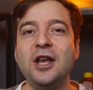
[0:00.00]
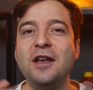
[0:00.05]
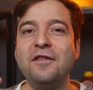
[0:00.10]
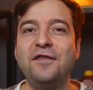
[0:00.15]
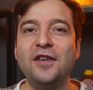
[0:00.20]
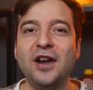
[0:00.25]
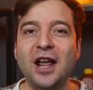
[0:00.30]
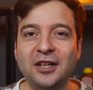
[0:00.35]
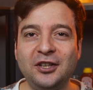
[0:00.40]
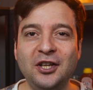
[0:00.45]
if
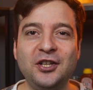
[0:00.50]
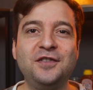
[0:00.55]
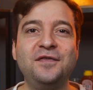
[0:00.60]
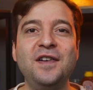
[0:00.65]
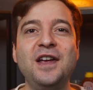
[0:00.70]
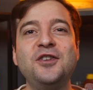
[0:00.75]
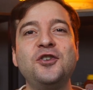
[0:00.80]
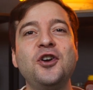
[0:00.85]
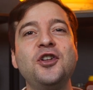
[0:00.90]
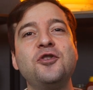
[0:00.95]
you like this
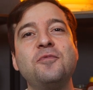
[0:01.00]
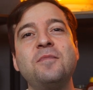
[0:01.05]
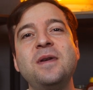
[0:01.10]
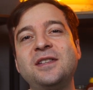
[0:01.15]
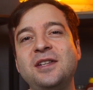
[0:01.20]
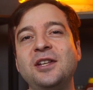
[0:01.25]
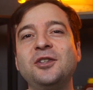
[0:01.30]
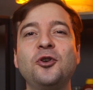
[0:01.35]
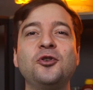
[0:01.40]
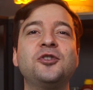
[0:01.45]
video and you're
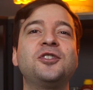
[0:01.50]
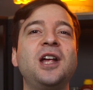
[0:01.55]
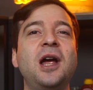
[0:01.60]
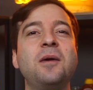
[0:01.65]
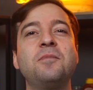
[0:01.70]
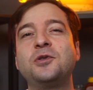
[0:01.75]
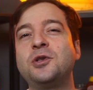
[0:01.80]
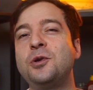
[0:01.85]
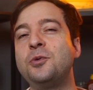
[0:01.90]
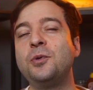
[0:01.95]
missing those
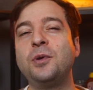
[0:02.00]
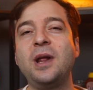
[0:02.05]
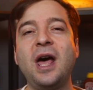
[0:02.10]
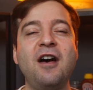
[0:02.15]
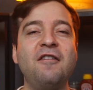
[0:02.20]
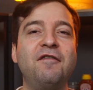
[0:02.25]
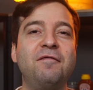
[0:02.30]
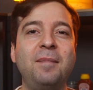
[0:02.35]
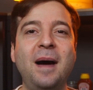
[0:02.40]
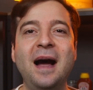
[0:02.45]
times we will
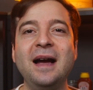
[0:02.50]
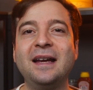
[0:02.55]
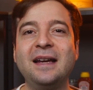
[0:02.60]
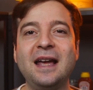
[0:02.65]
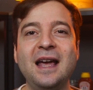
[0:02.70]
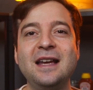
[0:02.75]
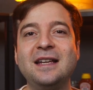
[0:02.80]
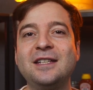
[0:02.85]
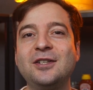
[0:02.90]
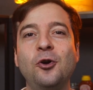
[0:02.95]
have
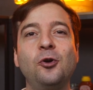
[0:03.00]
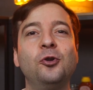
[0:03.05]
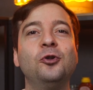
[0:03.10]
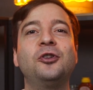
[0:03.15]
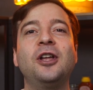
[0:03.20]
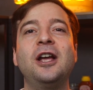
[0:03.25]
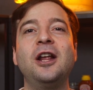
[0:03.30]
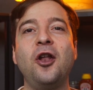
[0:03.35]
pancakes all day